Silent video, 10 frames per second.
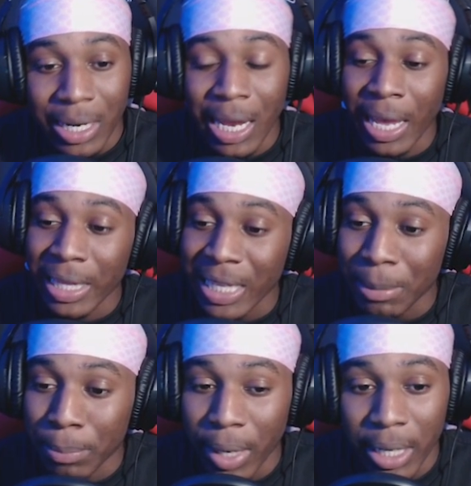I got
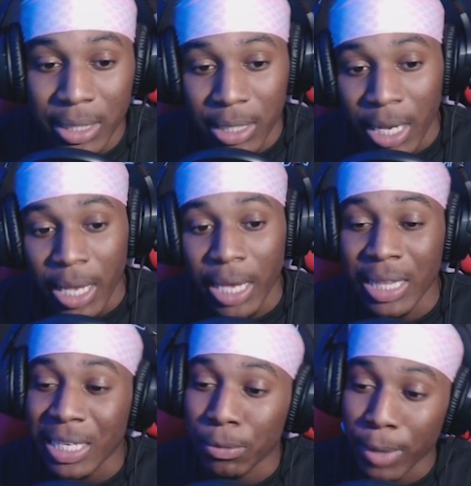elite brakes,
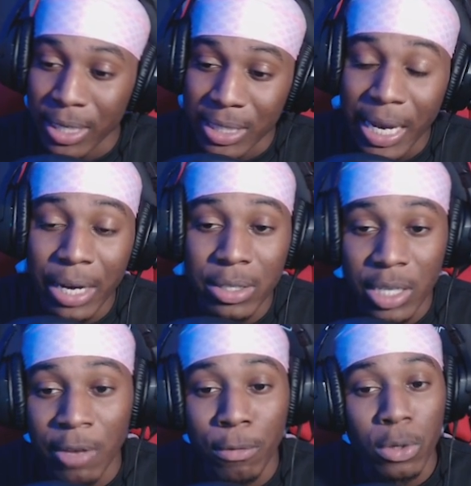elite race
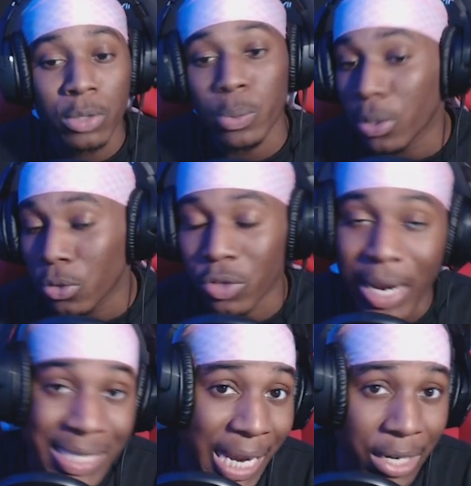tires. Of course, we don't use
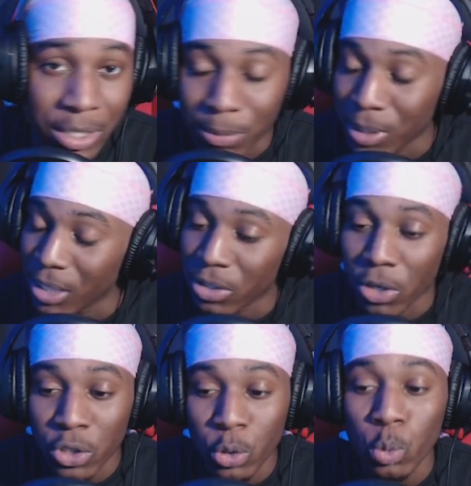track tires. Them shits
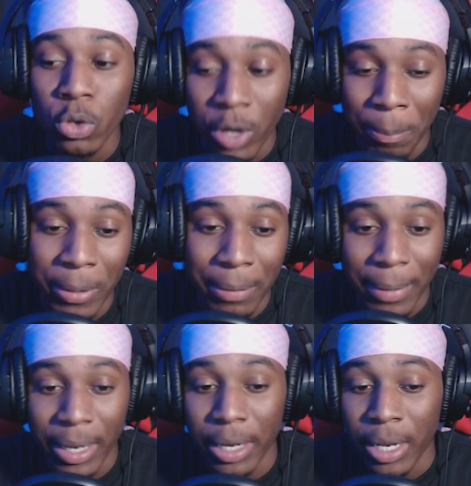are too grippy,
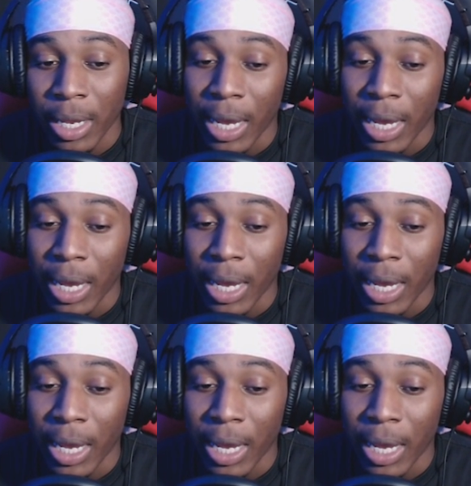man.